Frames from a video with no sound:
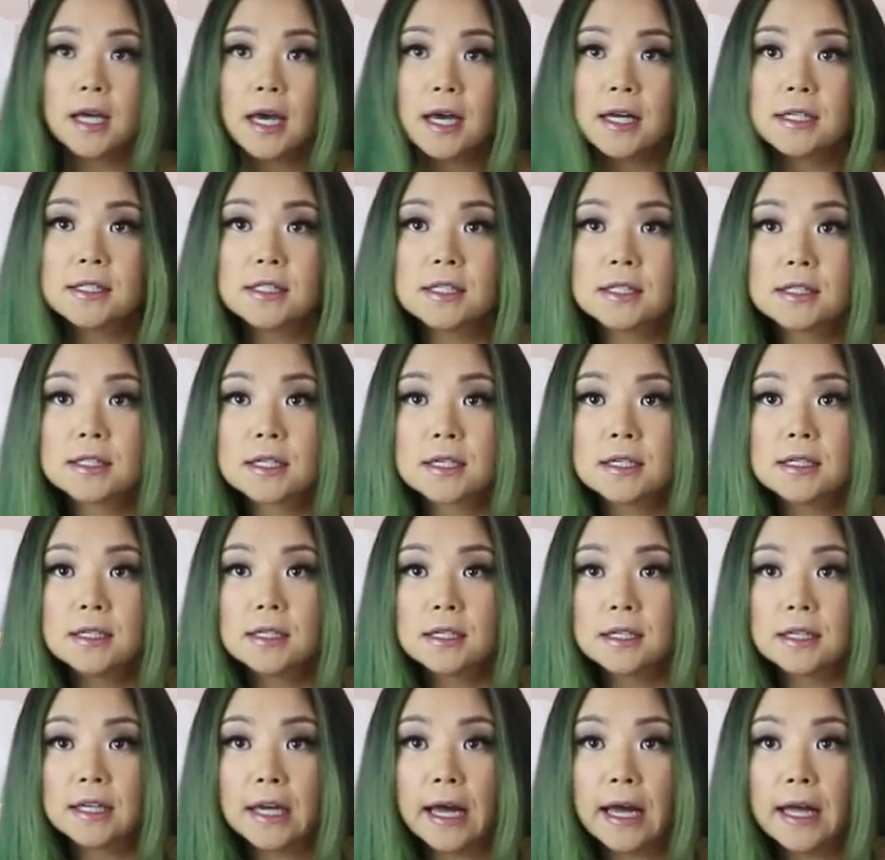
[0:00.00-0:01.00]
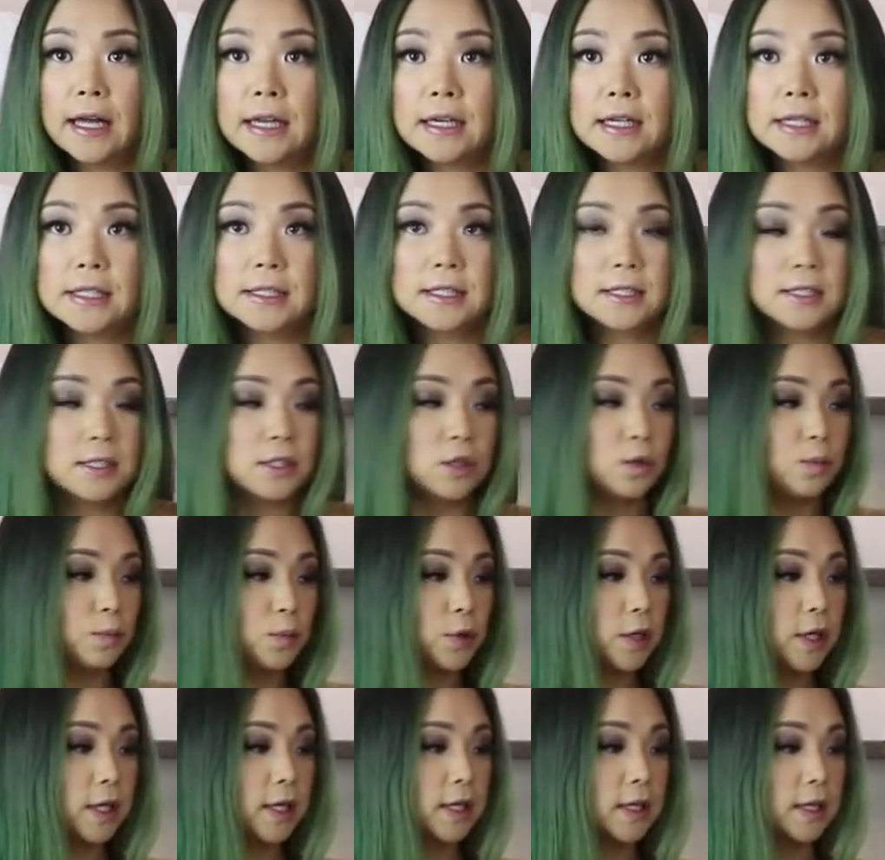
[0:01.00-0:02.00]
as it's gonna get. It's still
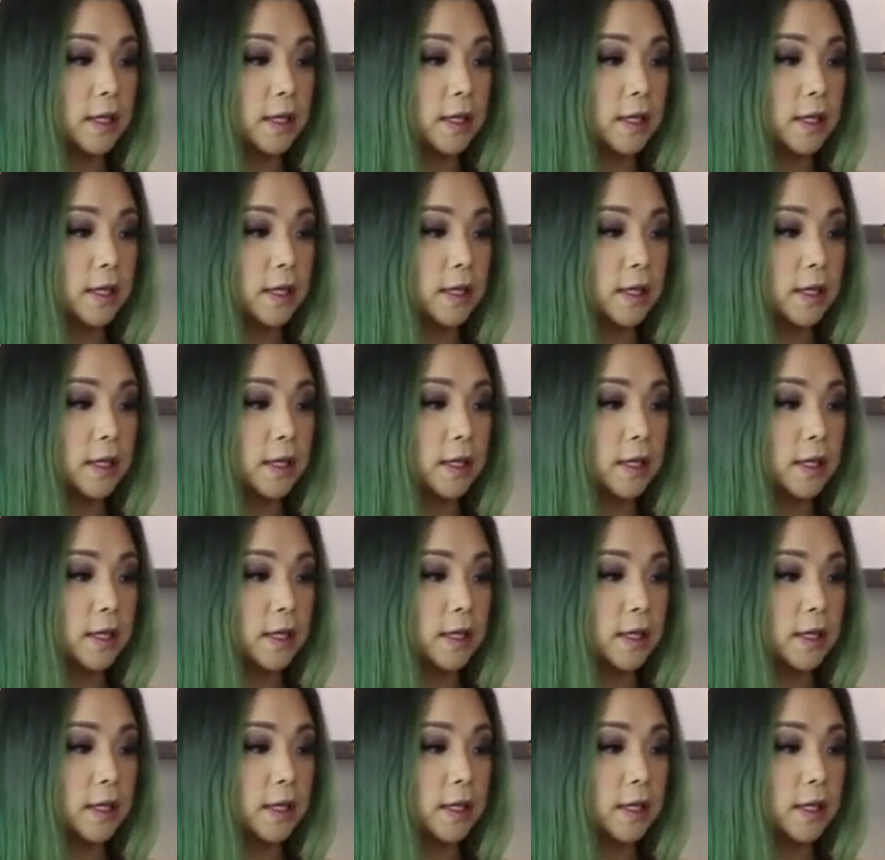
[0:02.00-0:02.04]
pretty